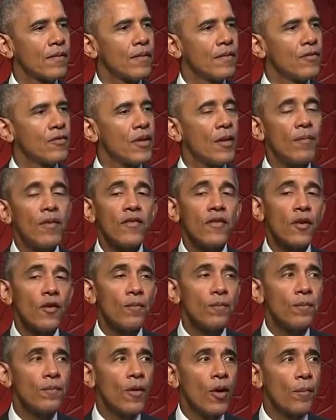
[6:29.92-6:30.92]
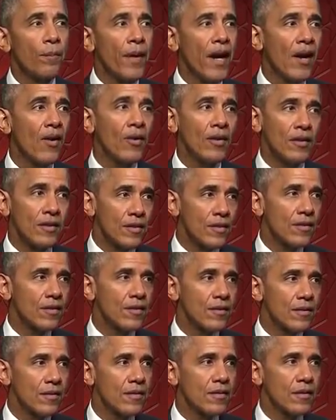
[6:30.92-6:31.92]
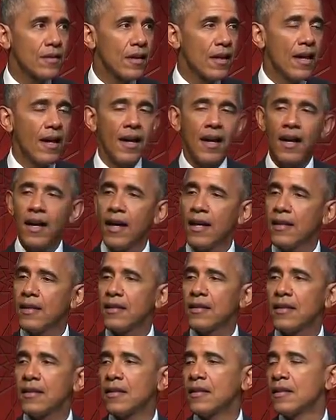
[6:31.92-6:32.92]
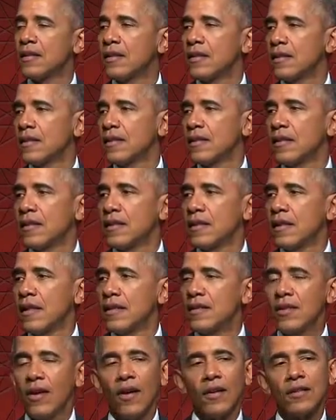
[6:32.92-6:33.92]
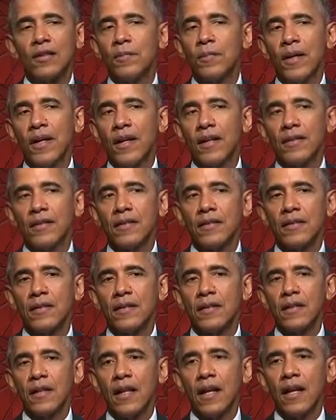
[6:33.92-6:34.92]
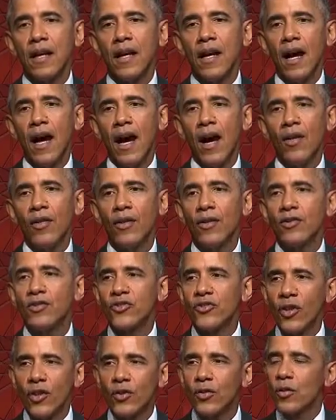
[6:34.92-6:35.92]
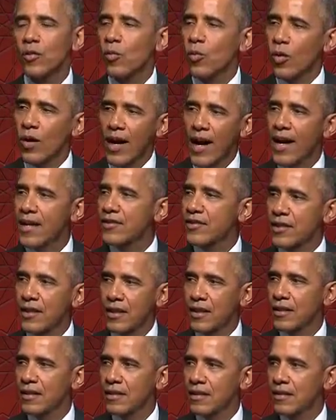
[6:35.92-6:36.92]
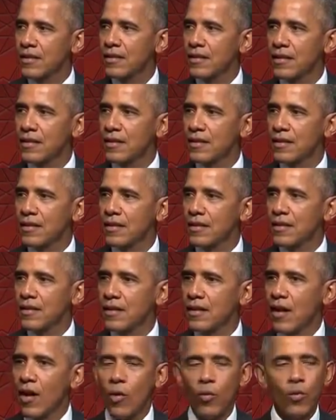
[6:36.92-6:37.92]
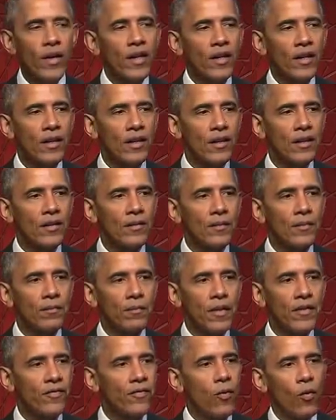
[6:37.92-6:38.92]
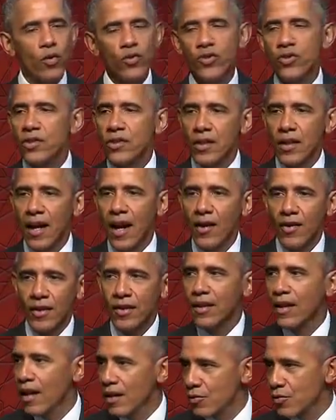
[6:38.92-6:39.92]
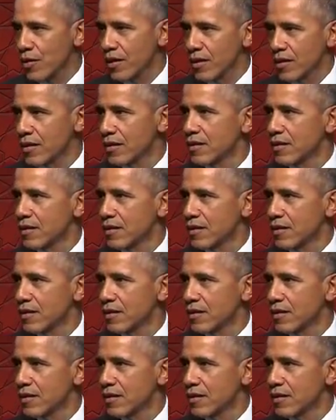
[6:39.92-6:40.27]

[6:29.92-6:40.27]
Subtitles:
Some of them are parents, and they talked about how their children were asking, are we going to be forced out of the country?